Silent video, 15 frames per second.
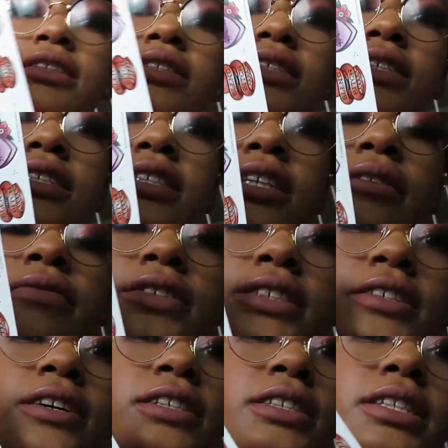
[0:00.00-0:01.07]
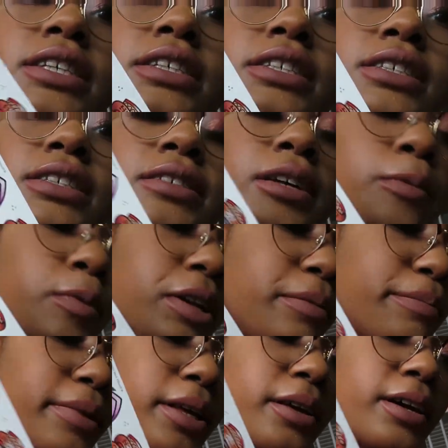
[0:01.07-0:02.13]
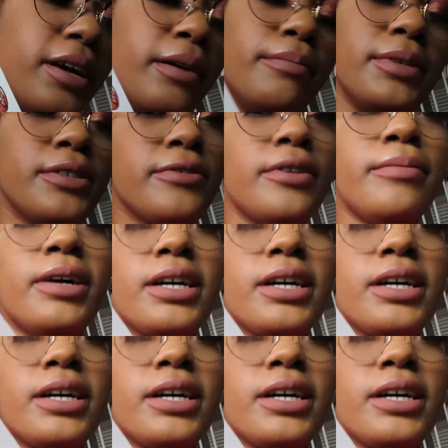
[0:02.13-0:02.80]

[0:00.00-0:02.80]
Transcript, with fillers: the Jeffree Star stickers. It wouldn't be a mystery